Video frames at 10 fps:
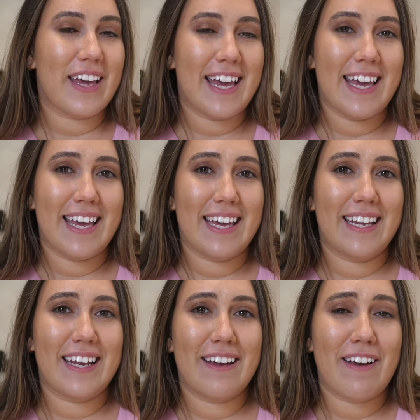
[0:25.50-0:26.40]

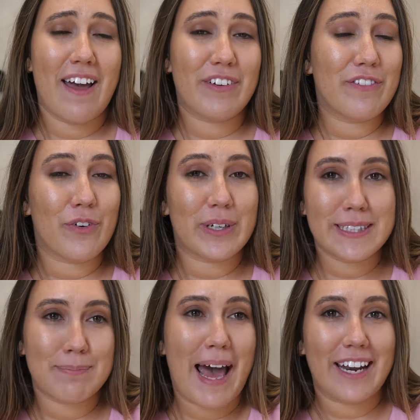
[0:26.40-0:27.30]
in every
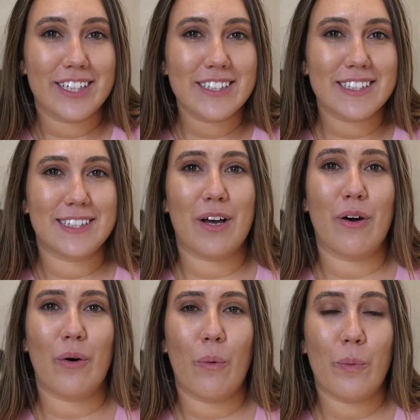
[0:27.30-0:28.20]
voice matters.
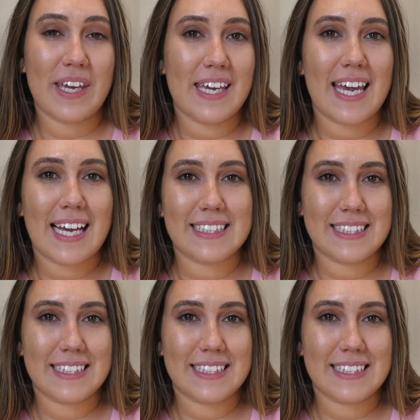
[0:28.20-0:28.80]
So we as a